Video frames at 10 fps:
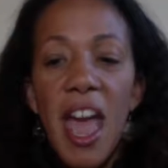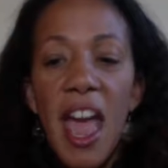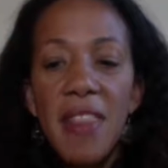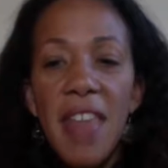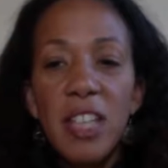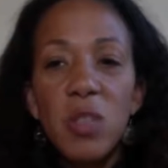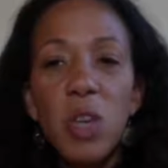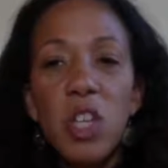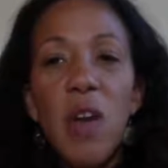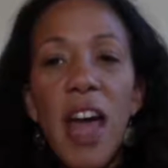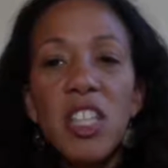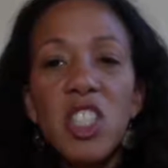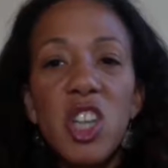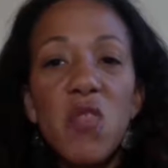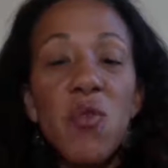and that's where you
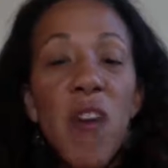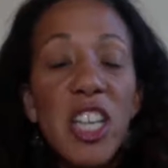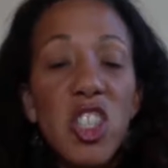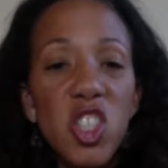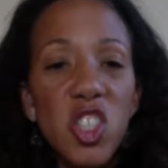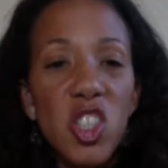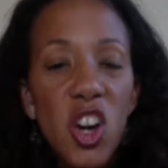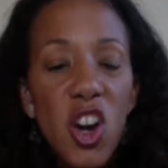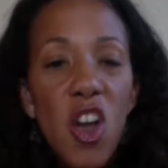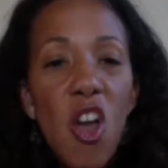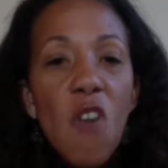actually register